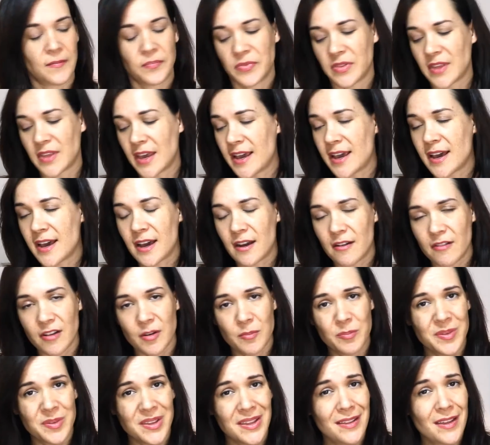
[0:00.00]
they are a
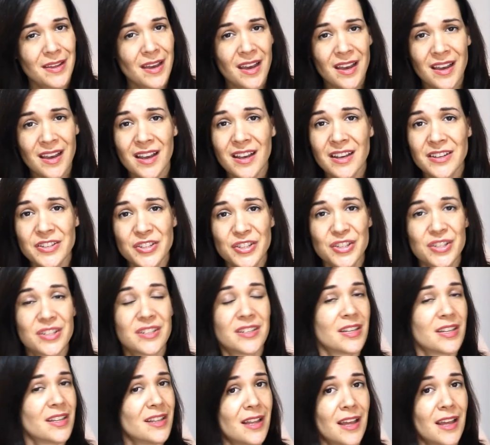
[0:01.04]
biatch
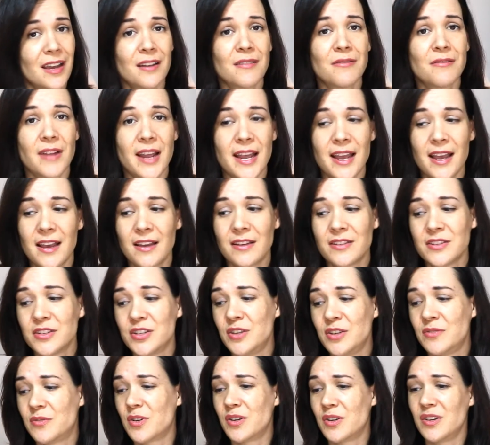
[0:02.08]
to lug around.
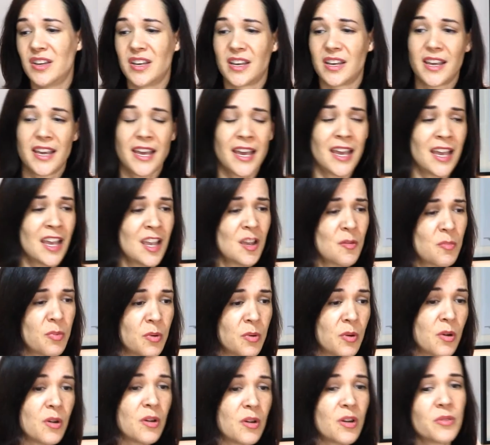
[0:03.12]
You've got your
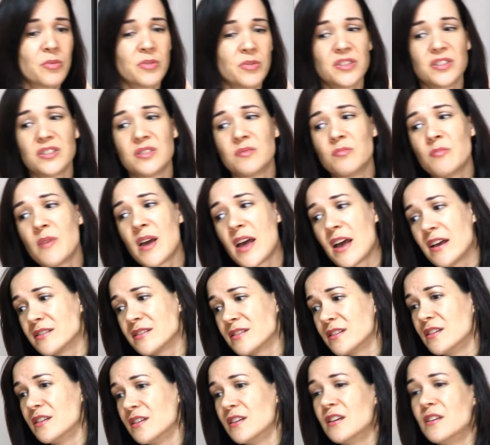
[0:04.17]
keyboard, which is
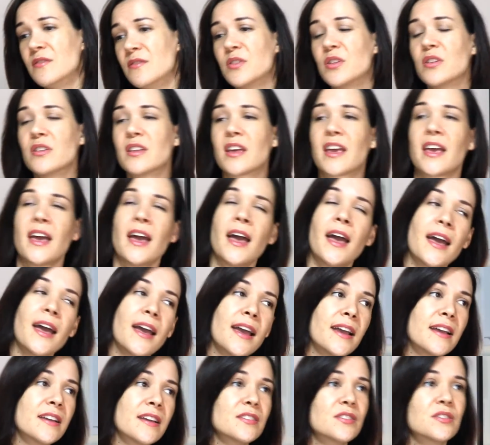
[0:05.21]
massive, you've got the
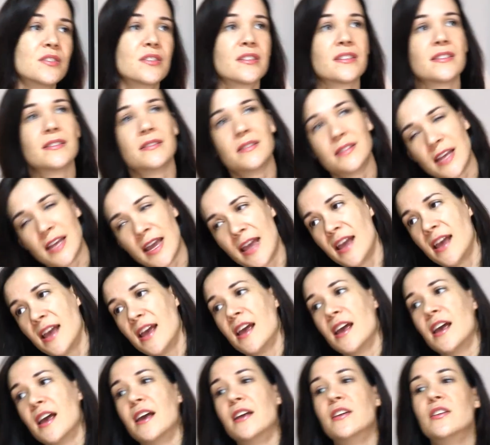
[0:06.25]
case, you've got the
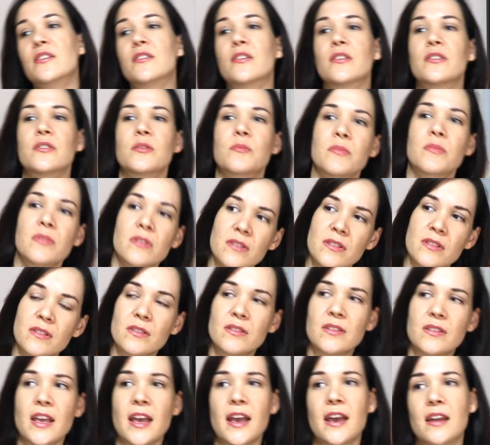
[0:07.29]
stand, you've got your music
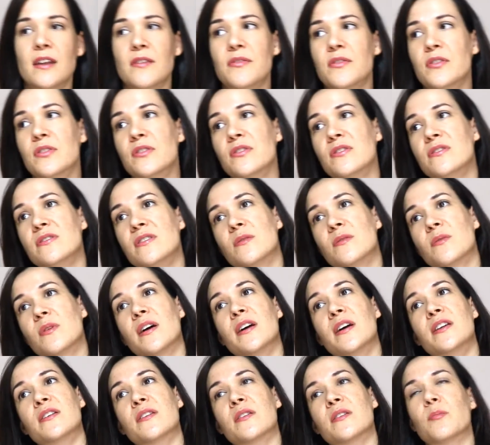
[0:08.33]
stand if you're using
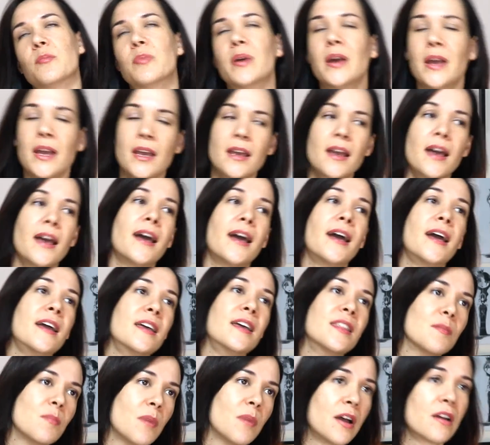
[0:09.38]
one, you've got the PA and
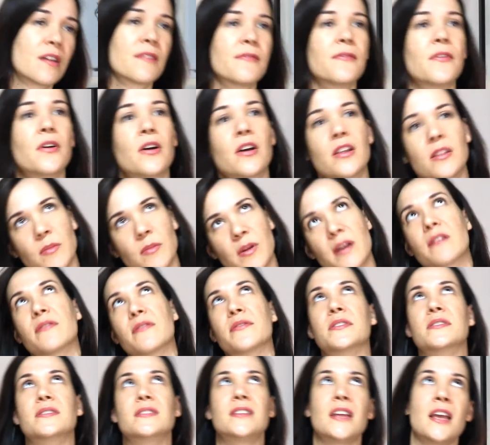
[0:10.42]
the
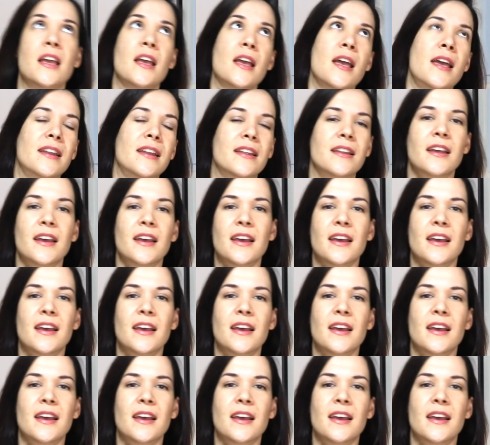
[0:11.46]
microphone stand, and